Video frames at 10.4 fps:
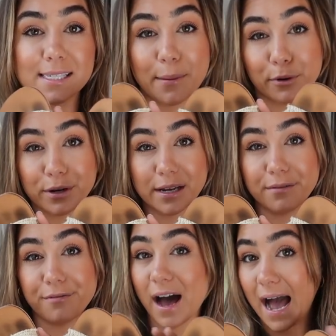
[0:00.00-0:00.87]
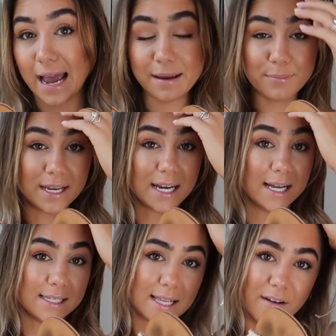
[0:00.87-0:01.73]
summery vibe
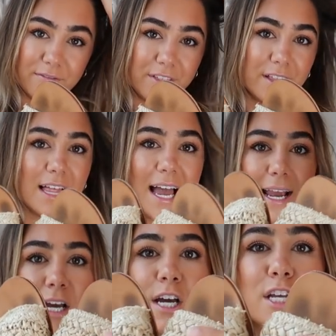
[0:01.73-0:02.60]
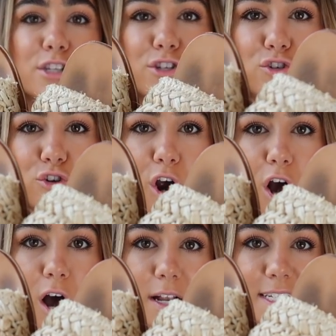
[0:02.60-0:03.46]
because of the like
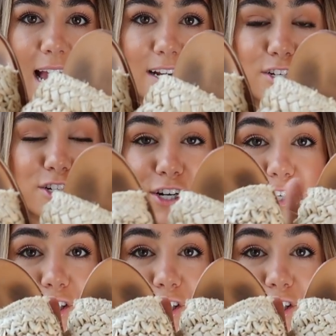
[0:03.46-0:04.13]
straw texture.